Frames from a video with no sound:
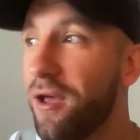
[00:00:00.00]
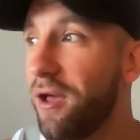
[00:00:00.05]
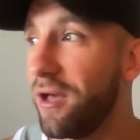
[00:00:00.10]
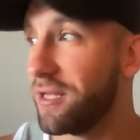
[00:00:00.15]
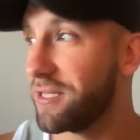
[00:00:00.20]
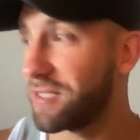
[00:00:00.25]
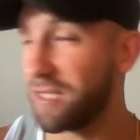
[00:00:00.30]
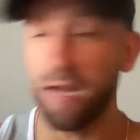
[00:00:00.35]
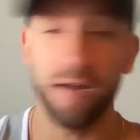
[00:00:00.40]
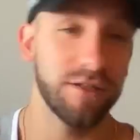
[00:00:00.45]

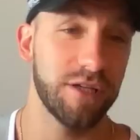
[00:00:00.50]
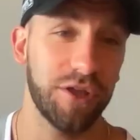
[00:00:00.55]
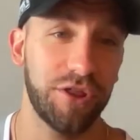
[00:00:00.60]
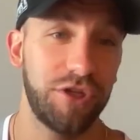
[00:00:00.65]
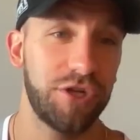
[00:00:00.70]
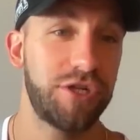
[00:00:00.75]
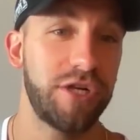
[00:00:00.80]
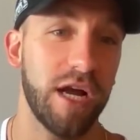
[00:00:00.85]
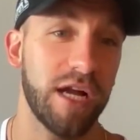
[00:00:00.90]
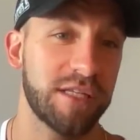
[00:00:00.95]
it sounds like the
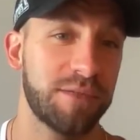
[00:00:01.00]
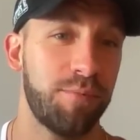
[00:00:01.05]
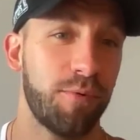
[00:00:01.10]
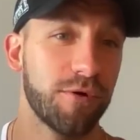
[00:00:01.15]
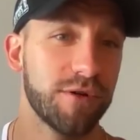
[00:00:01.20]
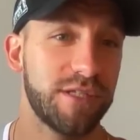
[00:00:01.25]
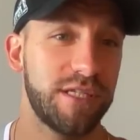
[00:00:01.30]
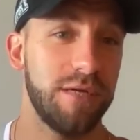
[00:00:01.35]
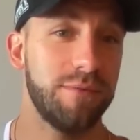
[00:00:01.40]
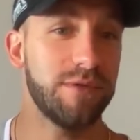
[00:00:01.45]
Chat
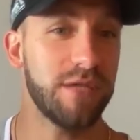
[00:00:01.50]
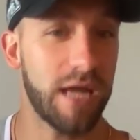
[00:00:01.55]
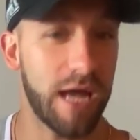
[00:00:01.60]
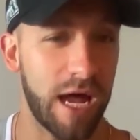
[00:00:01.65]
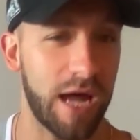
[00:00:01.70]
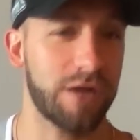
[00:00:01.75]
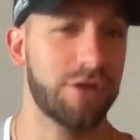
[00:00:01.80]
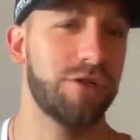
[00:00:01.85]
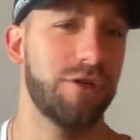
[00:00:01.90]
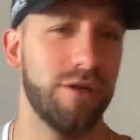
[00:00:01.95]
Sports team's
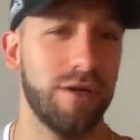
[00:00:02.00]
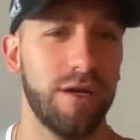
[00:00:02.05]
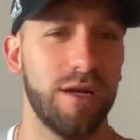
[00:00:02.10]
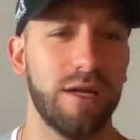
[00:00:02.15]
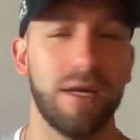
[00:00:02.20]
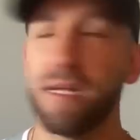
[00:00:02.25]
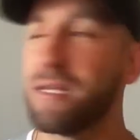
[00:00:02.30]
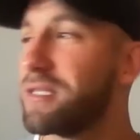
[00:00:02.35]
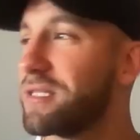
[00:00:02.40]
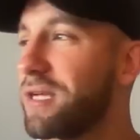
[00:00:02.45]
actually going to
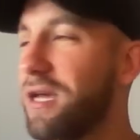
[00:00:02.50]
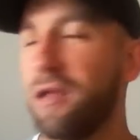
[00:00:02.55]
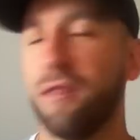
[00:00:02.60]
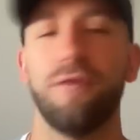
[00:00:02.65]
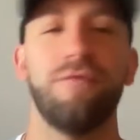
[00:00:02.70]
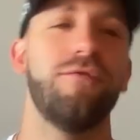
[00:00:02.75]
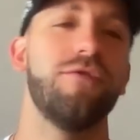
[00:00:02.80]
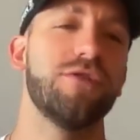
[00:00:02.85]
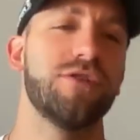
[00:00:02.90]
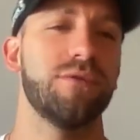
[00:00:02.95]
get together
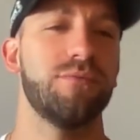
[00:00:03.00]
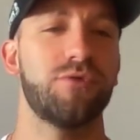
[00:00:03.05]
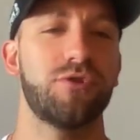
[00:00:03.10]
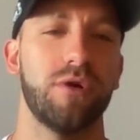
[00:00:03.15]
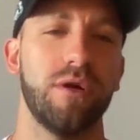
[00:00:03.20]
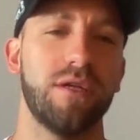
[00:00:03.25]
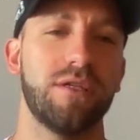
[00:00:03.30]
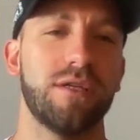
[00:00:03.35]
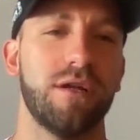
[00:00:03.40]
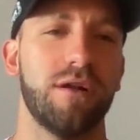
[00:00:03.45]
for some drinks